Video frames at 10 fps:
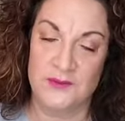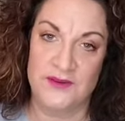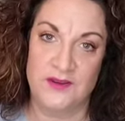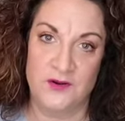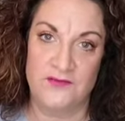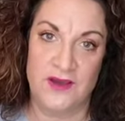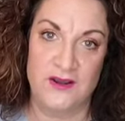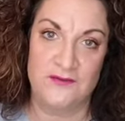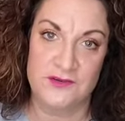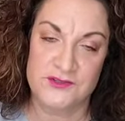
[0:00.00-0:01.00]
bell to be
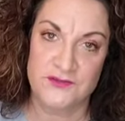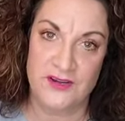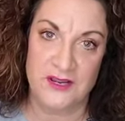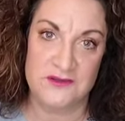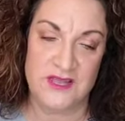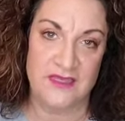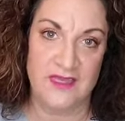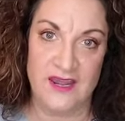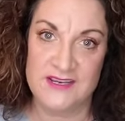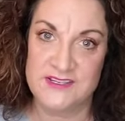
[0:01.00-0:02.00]
notified of future videos
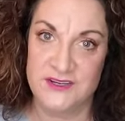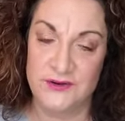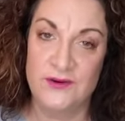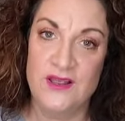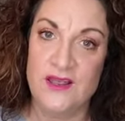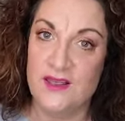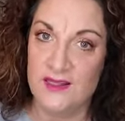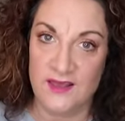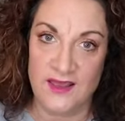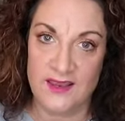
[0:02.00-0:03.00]
that I do.
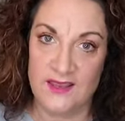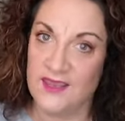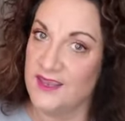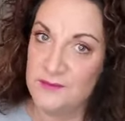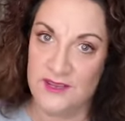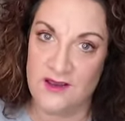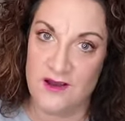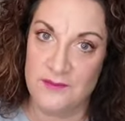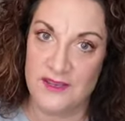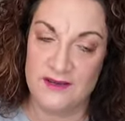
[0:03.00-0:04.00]
Like and give me a
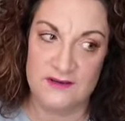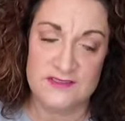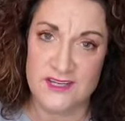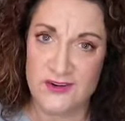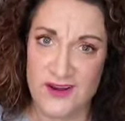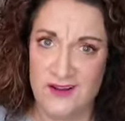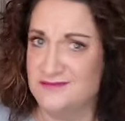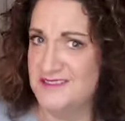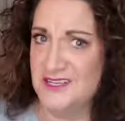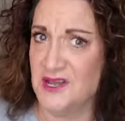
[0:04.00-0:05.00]
comment. Stick
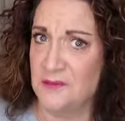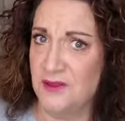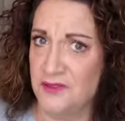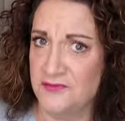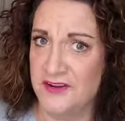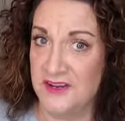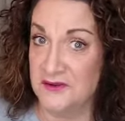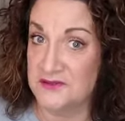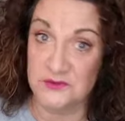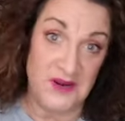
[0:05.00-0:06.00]
around, see a couple other
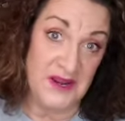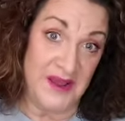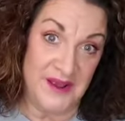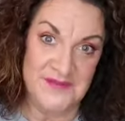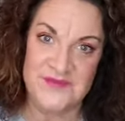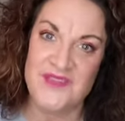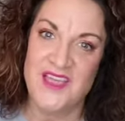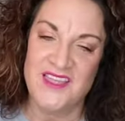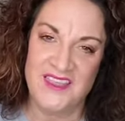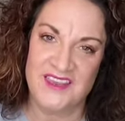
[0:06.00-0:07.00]
videos. Why not?
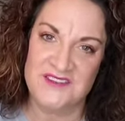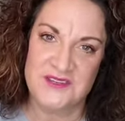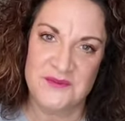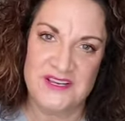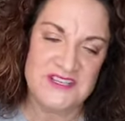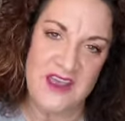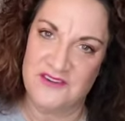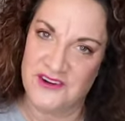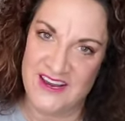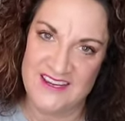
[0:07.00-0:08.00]
Thank you so much.
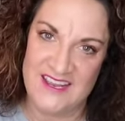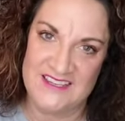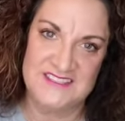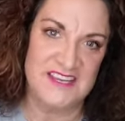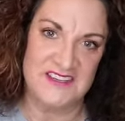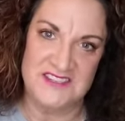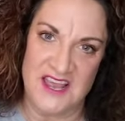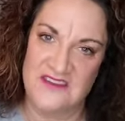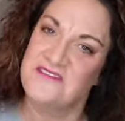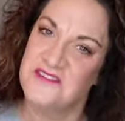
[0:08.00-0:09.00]
Have a great day. Stay
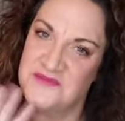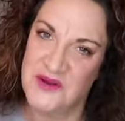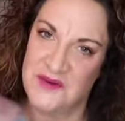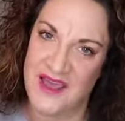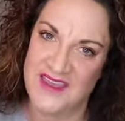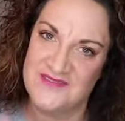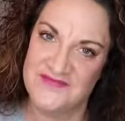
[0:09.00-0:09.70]
safe. Bye-bye.